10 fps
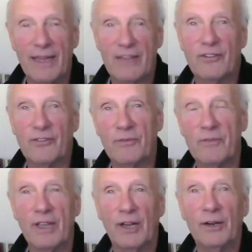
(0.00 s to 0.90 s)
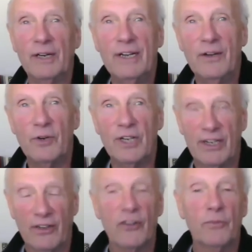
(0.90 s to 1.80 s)
That's just, you know,
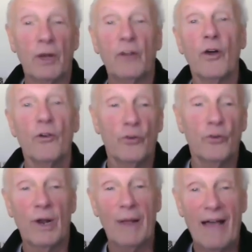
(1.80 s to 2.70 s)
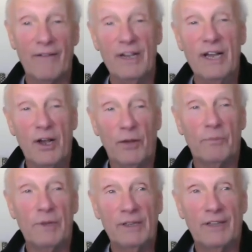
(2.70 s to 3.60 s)
ridiculous. But those who want to have
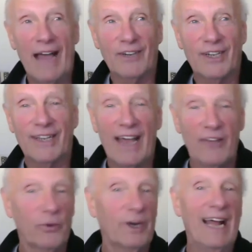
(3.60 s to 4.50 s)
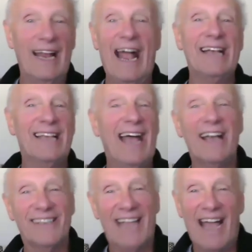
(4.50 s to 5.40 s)
a class where it
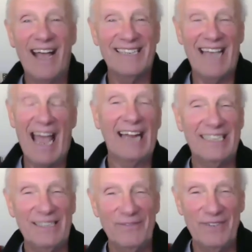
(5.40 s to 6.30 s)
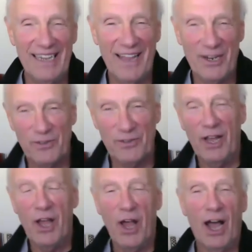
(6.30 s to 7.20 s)
has activity that is
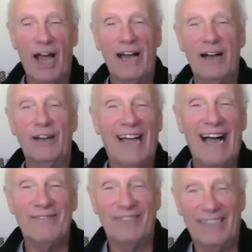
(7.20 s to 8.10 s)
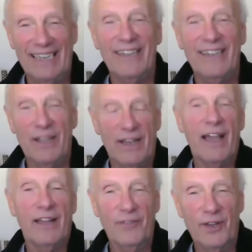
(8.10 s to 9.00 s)
lively.
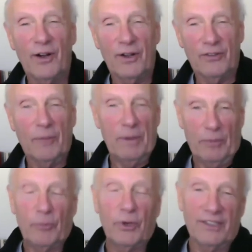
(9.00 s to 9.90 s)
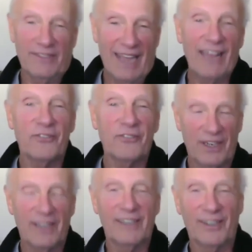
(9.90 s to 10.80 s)
And, you know, some people put in dance
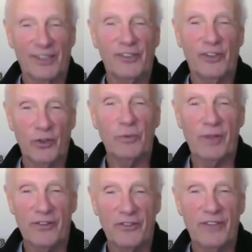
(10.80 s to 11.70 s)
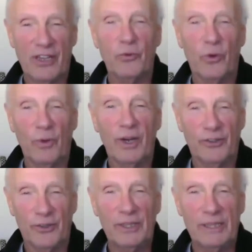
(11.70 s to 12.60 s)
in their continuing classes. That's one way to
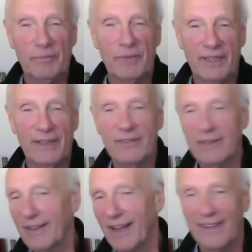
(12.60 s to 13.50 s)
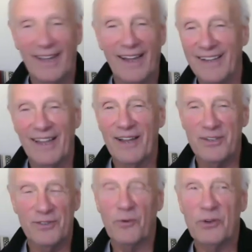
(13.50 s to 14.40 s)
do it. But even, I
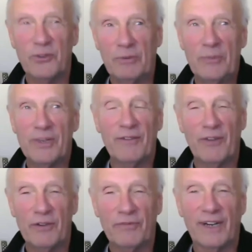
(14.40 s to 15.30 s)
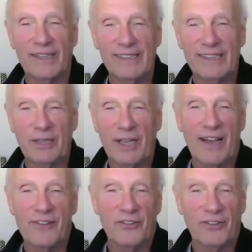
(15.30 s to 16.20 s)
just always remember that very fondly, that the
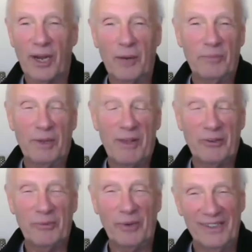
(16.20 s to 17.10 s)
guys just got out and played basketball.